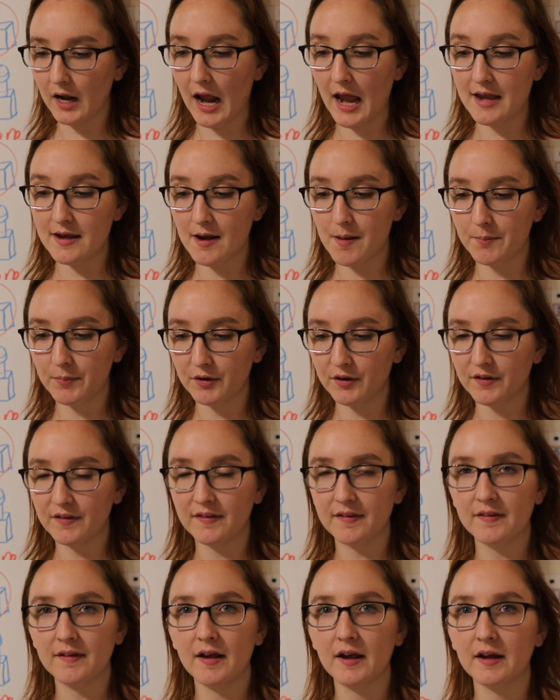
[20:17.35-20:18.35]
And number
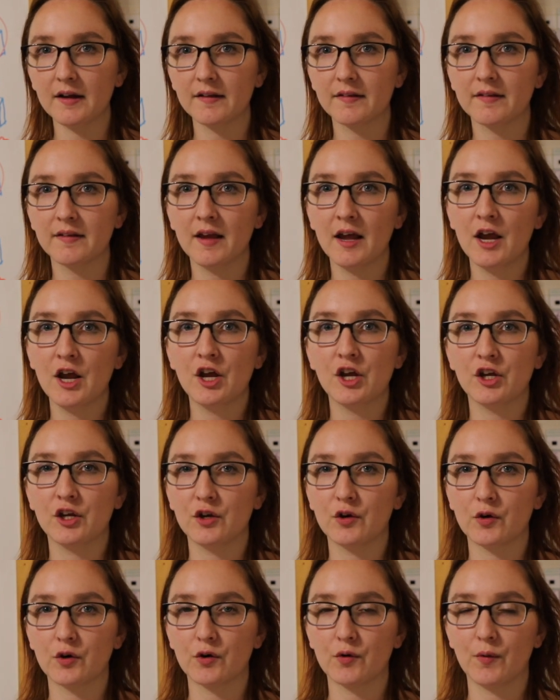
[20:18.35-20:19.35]
6,
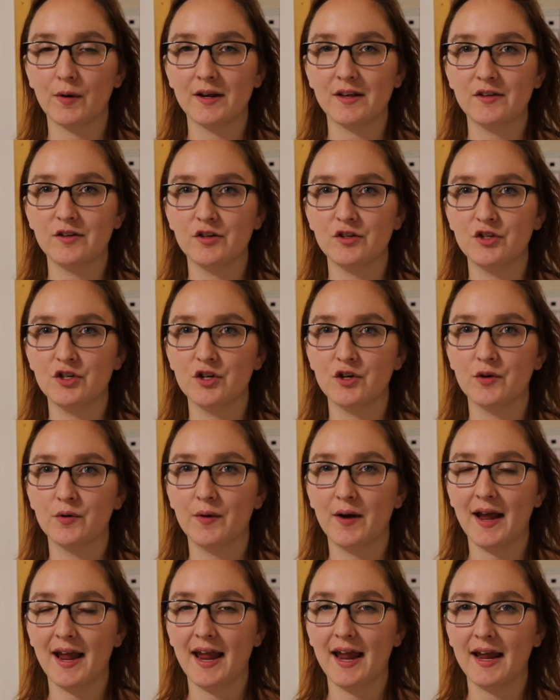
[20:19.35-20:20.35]
you're going to
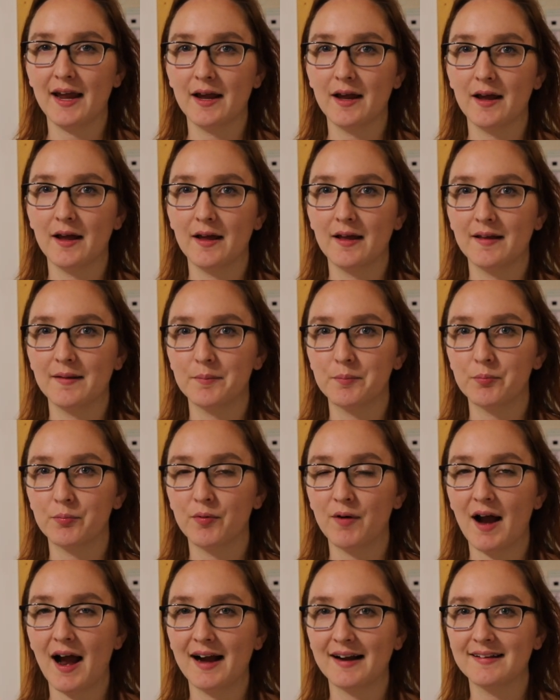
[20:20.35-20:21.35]
do a
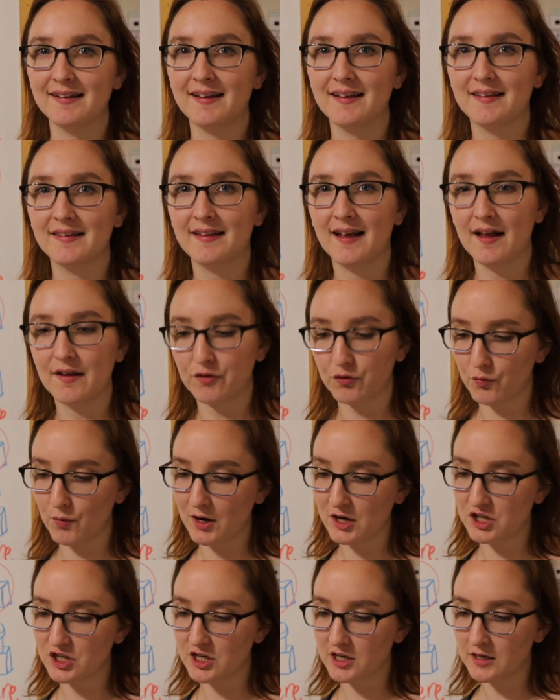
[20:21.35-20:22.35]
practice test
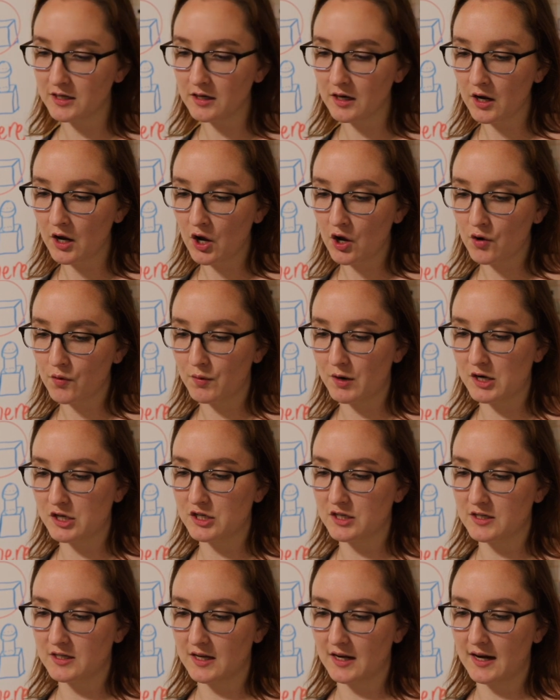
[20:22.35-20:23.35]
question,
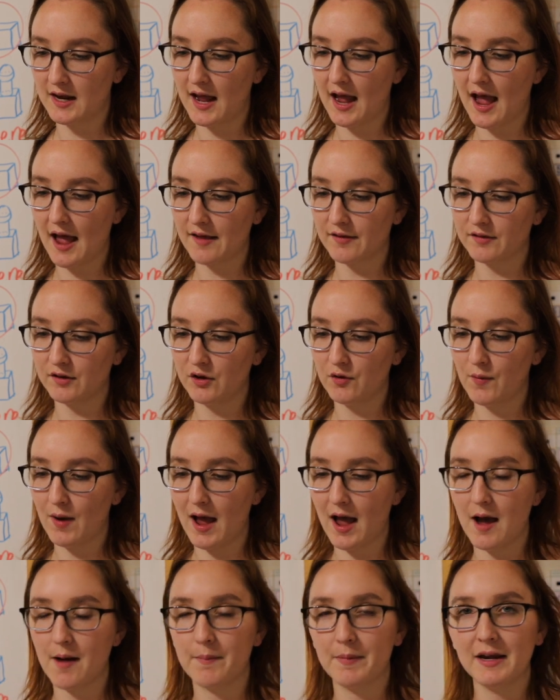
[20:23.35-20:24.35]
which is going to ask you
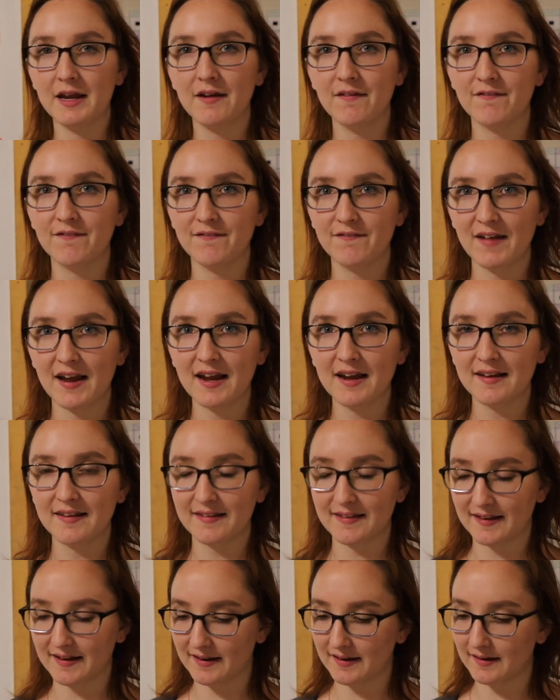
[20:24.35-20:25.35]
how many
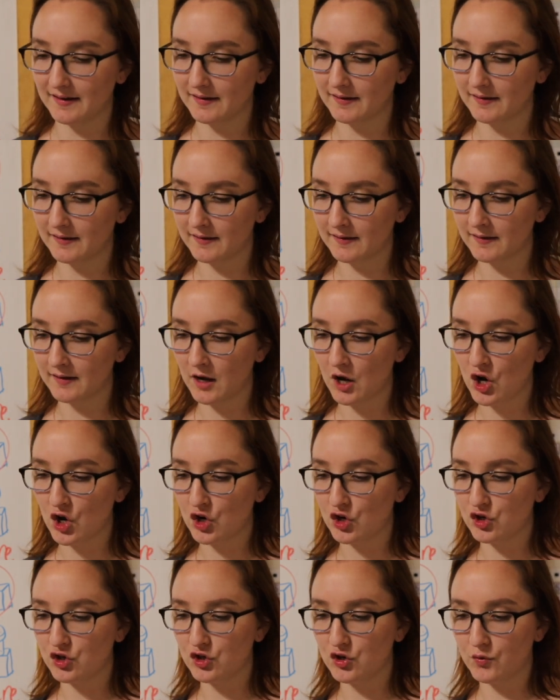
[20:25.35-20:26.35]
faces
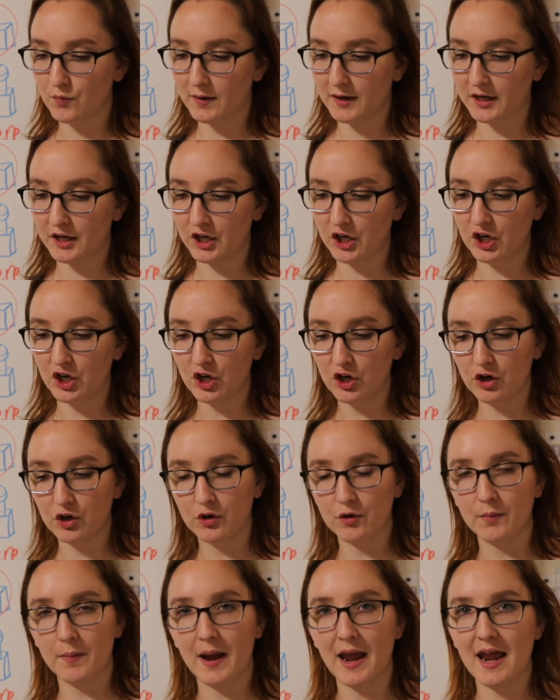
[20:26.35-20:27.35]
do a
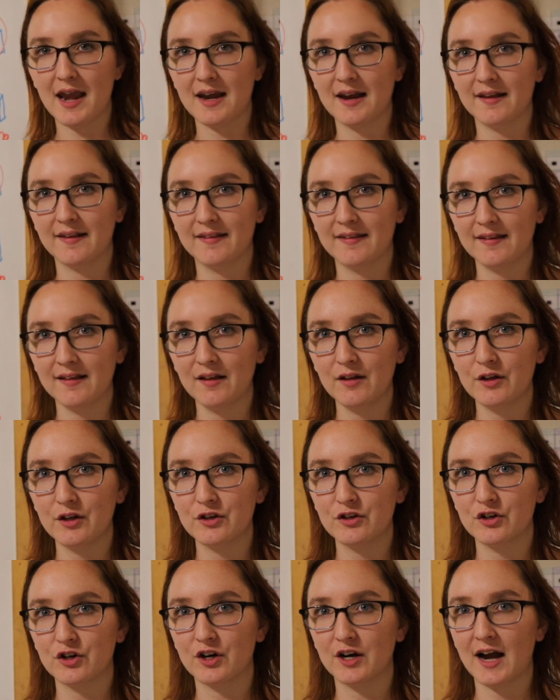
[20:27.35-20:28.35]
cube and a
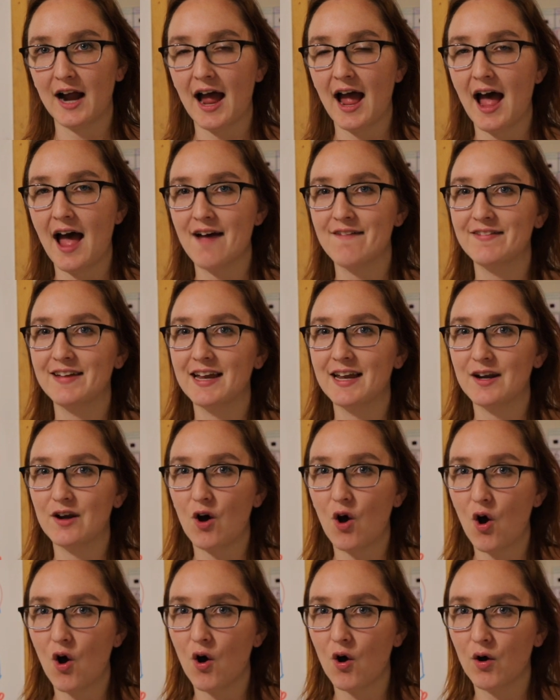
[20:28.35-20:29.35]
cylinder have
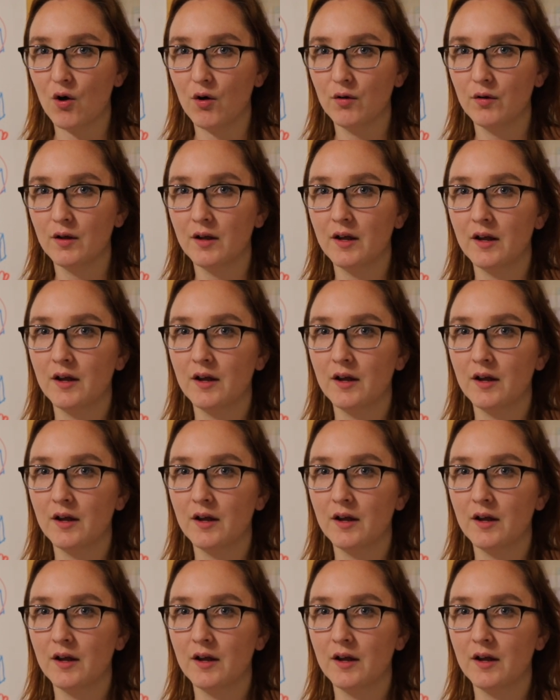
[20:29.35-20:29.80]
in all.